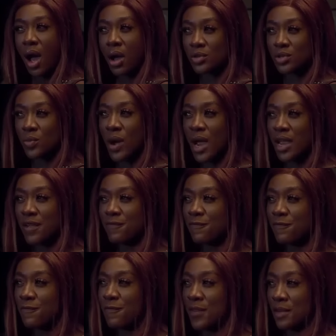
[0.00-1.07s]
how do I
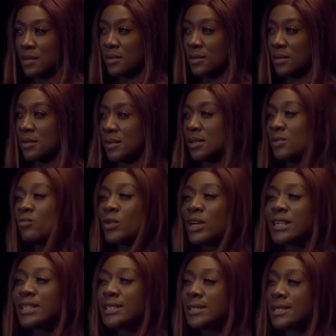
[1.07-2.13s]
feel
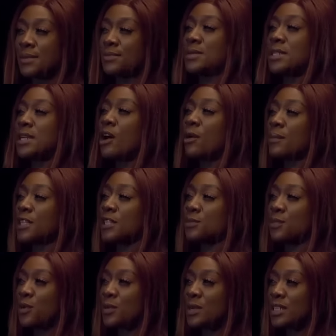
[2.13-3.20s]
somewhere deep down my
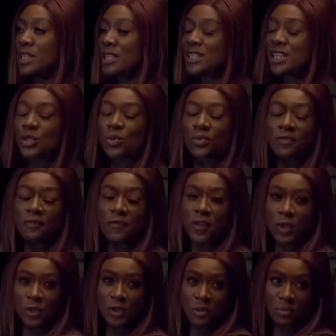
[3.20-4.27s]
spirit that it will
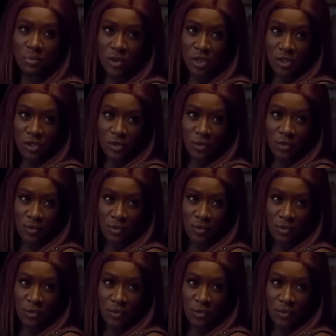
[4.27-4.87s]
fail to impress